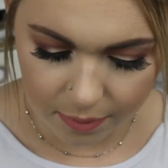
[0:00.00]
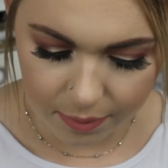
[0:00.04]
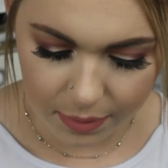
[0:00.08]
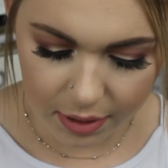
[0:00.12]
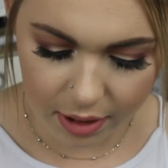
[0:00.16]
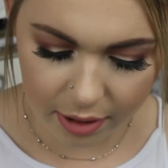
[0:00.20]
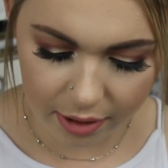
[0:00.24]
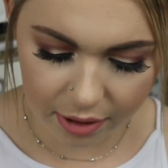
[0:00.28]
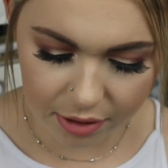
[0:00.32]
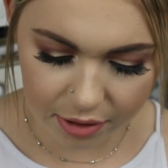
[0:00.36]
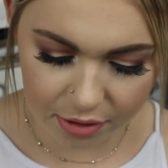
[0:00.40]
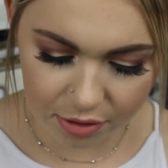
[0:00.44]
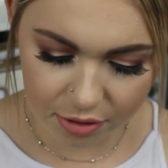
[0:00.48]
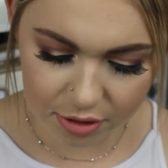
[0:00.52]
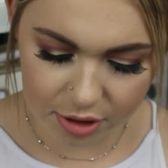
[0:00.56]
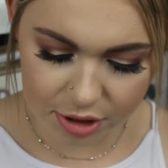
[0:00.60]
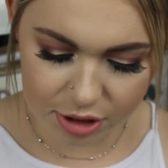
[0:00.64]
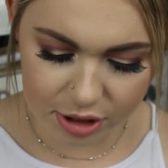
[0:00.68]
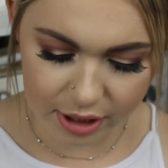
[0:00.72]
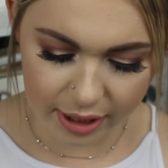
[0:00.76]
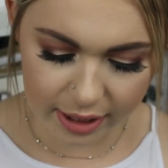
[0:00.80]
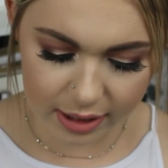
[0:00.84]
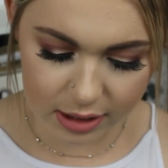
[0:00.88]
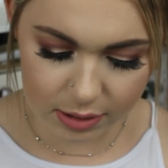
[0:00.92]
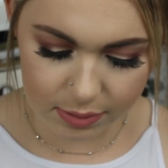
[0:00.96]
But going through the
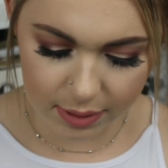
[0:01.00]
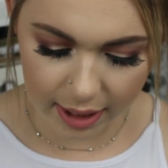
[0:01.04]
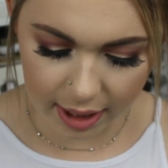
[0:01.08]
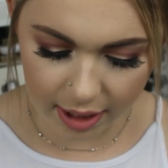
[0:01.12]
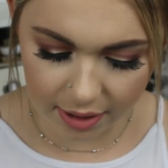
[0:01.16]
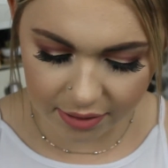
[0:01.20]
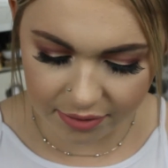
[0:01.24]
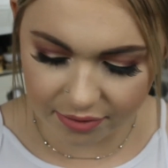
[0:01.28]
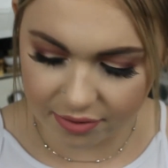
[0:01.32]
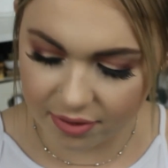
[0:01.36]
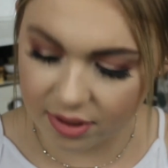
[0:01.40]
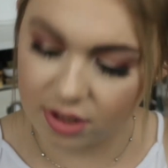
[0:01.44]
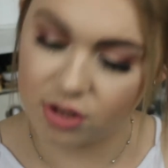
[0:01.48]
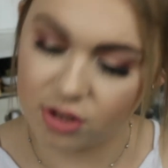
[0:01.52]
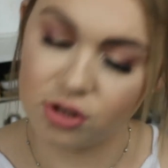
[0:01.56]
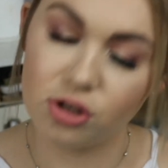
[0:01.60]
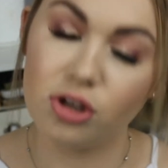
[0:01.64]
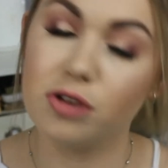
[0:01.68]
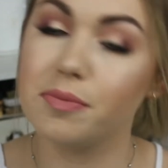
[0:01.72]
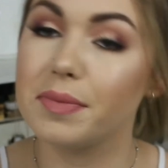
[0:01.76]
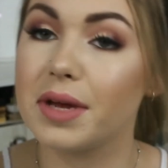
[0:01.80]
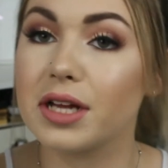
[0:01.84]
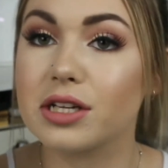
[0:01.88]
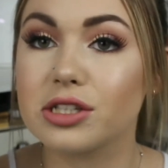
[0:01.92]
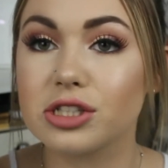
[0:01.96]
shades, we have
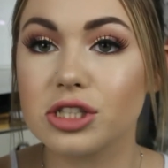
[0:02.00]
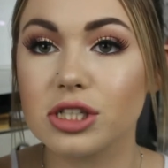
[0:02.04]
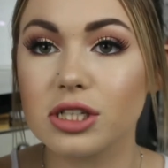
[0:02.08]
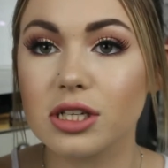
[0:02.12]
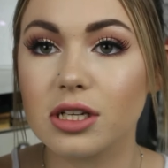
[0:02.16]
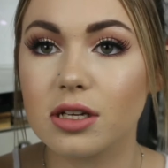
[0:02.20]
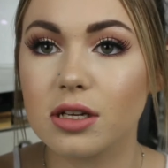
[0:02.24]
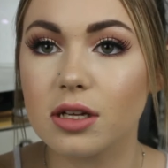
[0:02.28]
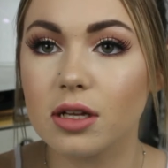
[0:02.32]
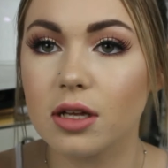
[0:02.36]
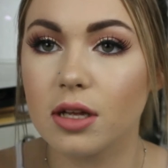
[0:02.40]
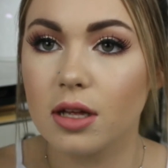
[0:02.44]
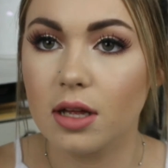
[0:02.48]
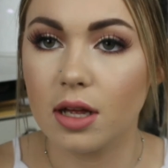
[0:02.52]
New Magic.